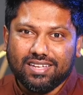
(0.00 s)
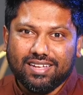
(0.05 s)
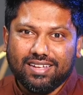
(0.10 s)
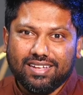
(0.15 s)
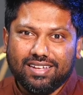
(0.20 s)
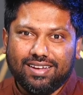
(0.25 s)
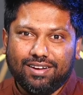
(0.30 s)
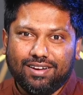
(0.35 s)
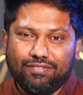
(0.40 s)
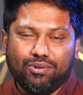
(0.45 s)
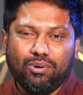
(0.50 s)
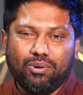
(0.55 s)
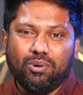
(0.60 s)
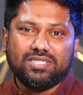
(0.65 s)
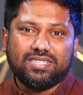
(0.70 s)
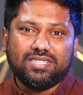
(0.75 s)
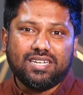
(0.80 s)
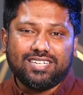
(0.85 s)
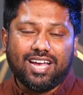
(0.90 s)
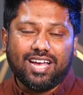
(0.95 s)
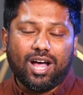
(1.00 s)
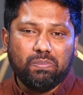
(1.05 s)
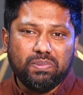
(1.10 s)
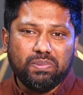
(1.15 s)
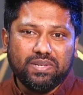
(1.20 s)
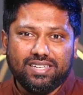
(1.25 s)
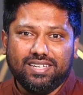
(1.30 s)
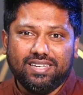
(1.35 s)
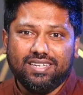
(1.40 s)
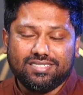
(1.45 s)
Of course, that's
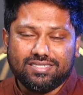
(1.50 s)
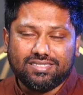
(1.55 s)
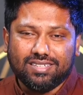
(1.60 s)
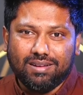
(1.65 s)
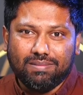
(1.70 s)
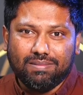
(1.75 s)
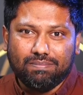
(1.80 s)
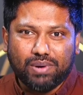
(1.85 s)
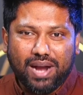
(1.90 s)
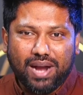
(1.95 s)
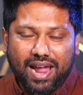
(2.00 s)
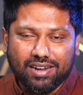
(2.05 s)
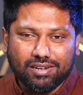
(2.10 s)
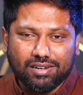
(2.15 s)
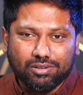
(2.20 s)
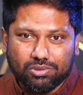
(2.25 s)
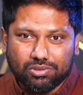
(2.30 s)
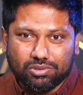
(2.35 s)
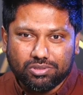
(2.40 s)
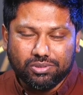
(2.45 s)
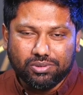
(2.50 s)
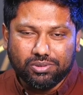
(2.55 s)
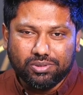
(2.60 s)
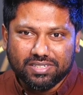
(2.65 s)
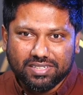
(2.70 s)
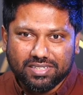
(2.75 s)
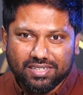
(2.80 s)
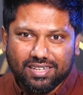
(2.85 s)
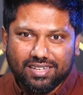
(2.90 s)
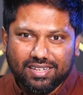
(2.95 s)
helping his brand look
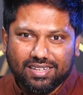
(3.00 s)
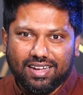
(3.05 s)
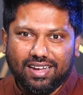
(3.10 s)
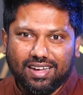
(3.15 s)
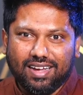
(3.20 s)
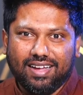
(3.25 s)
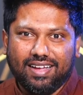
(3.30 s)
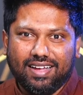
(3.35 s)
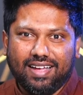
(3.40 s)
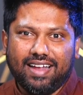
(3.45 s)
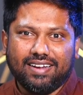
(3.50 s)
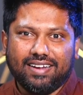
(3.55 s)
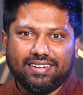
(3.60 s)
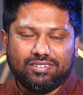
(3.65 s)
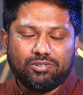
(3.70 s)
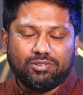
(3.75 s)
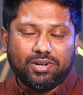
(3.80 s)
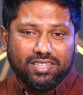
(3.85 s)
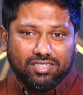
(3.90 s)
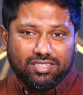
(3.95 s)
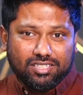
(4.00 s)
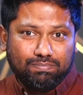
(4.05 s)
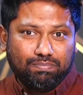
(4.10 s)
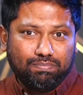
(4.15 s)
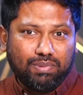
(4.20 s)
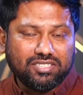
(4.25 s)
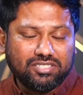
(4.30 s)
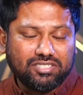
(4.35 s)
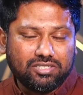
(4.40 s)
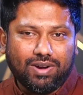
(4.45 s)
good and create this
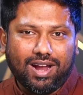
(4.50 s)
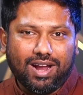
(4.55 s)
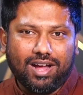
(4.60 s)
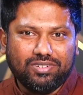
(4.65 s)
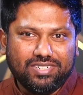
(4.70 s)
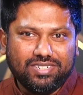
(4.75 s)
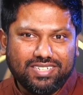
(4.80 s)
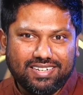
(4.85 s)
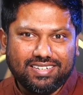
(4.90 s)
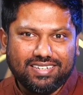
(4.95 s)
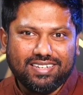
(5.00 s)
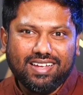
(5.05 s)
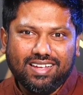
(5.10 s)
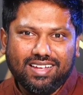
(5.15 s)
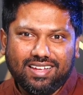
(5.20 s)
buzz around it,